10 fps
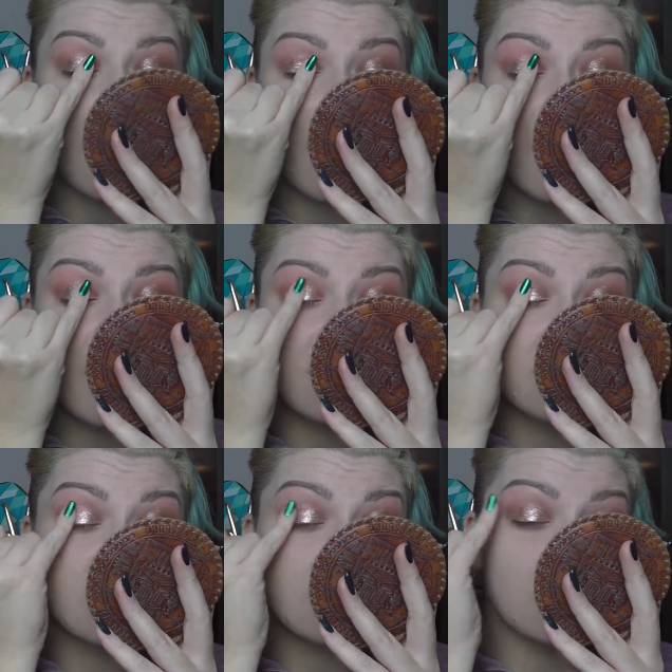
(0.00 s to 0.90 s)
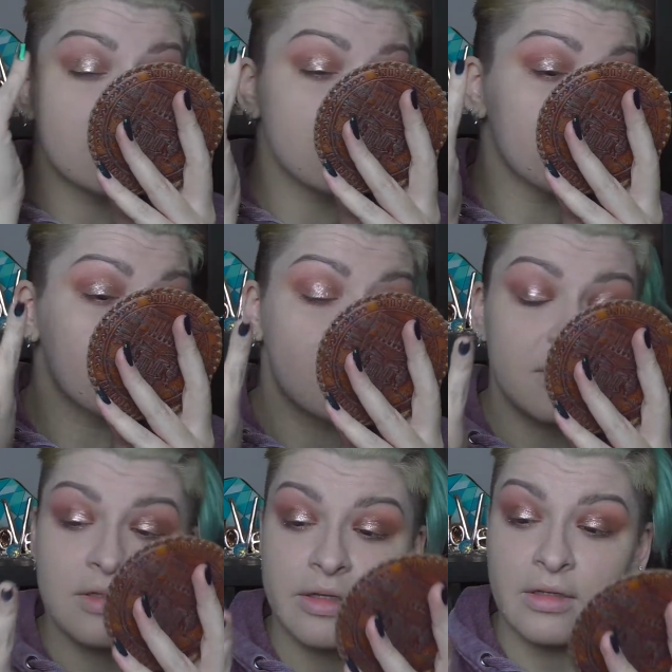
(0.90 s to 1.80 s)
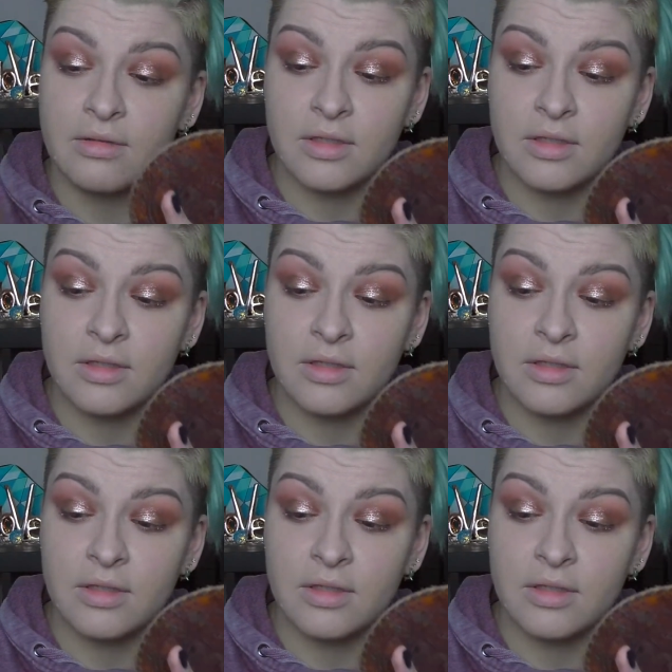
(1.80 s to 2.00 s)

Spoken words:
and it's like